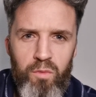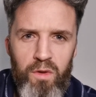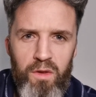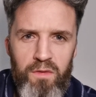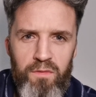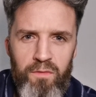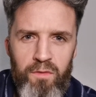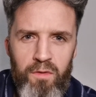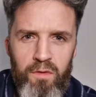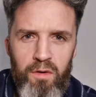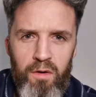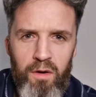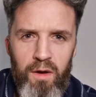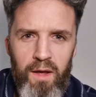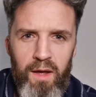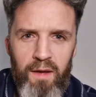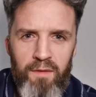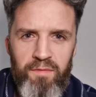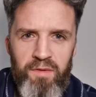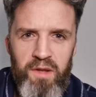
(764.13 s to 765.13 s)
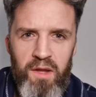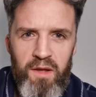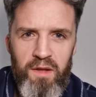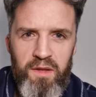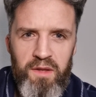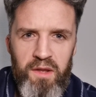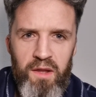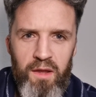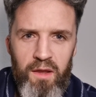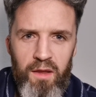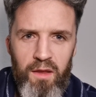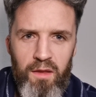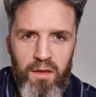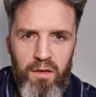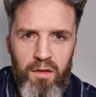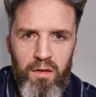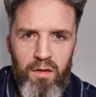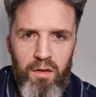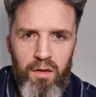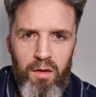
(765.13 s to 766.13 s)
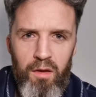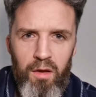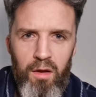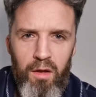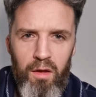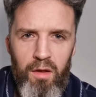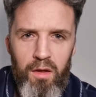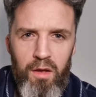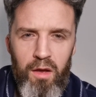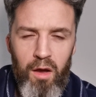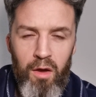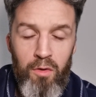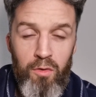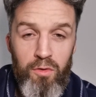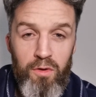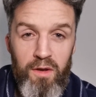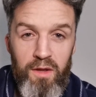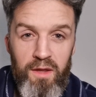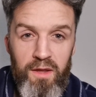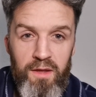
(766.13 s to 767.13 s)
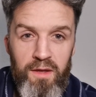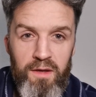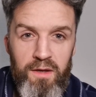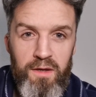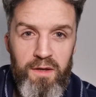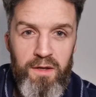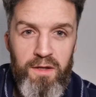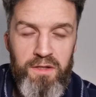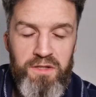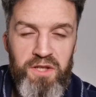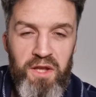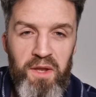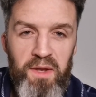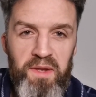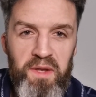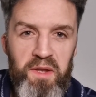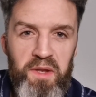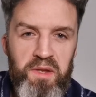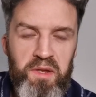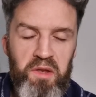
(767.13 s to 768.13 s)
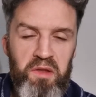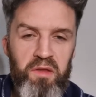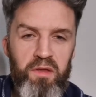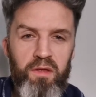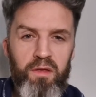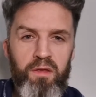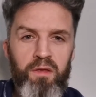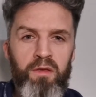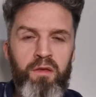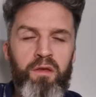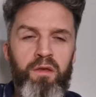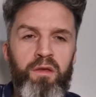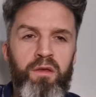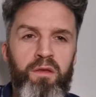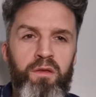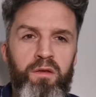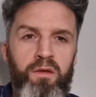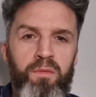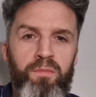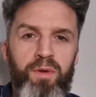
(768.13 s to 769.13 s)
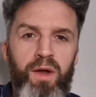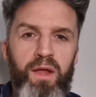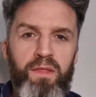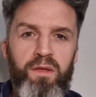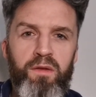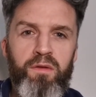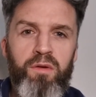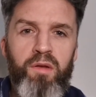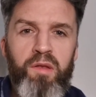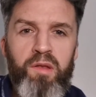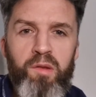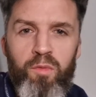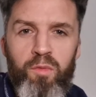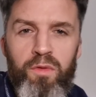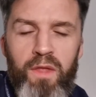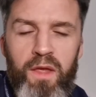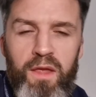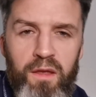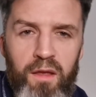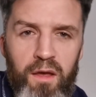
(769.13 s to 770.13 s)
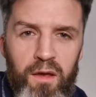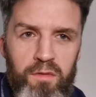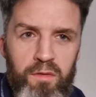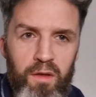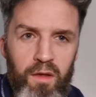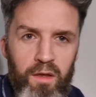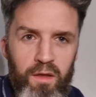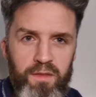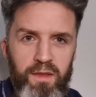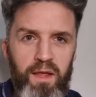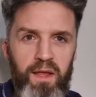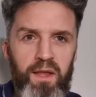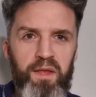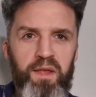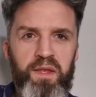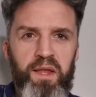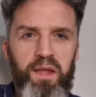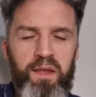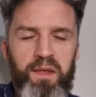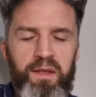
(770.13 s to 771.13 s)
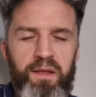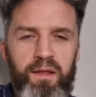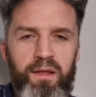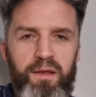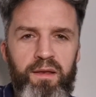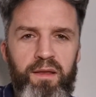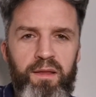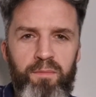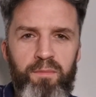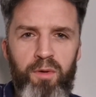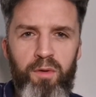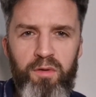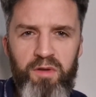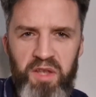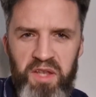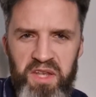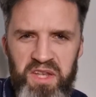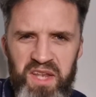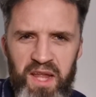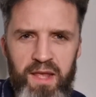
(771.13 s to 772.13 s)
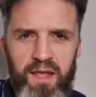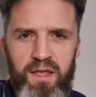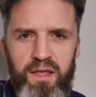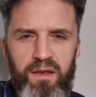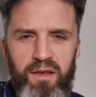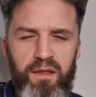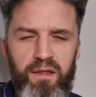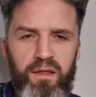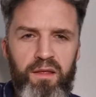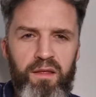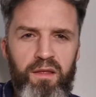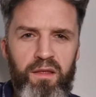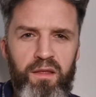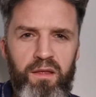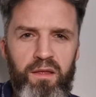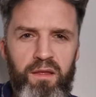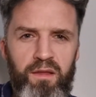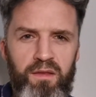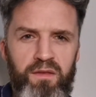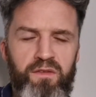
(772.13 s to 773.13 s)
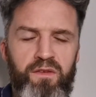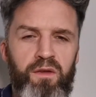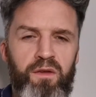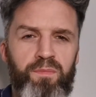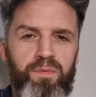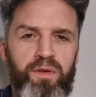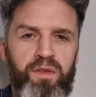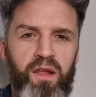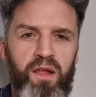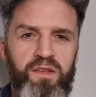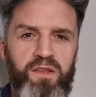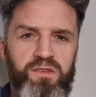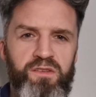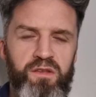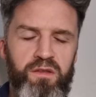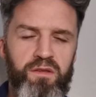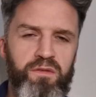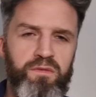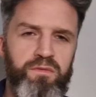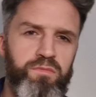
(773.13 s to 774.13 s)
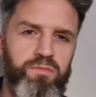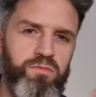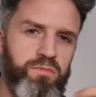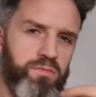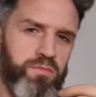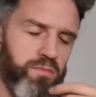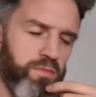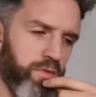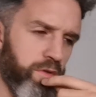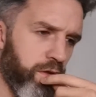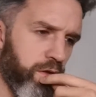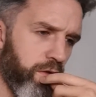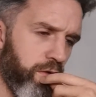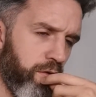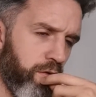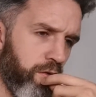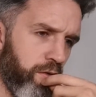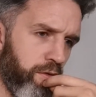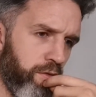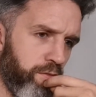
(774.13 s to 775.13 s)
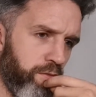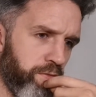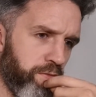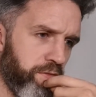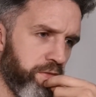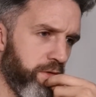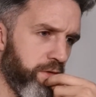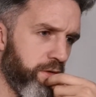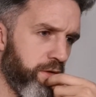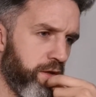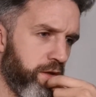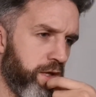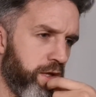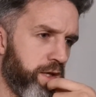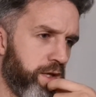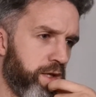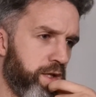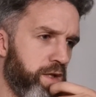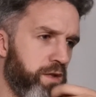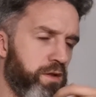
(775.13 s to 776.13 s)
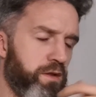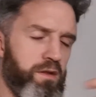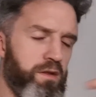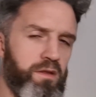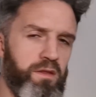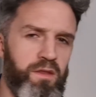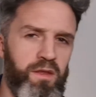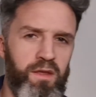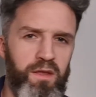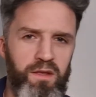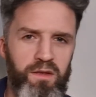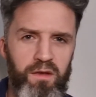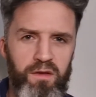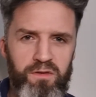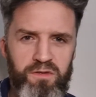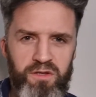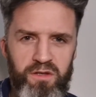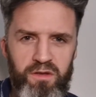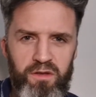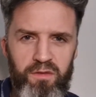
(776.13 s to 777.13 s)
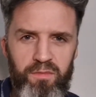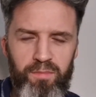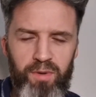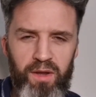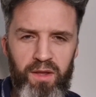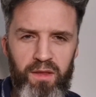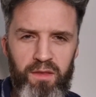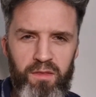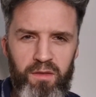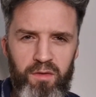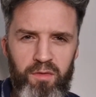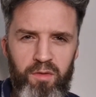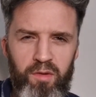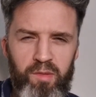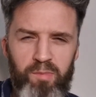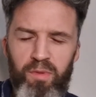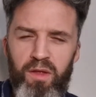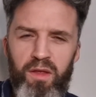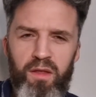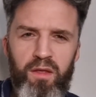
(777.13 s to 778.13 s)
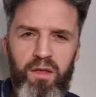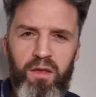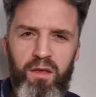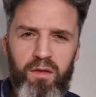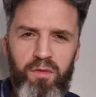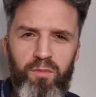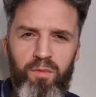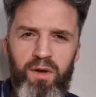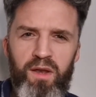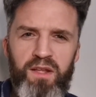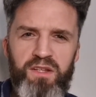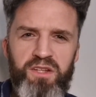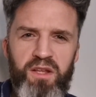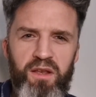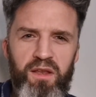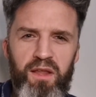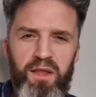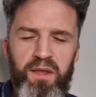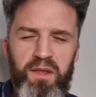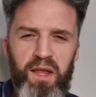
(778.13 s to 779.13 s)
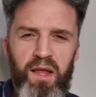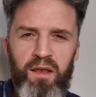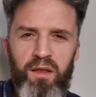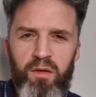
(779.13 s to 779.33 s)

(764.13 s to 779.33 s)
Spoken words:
we've got Avzad saying only Jesus can break the cross. Well, there you go. There's a slightly more sane interpretation of the notion of breaking the cross. But religion is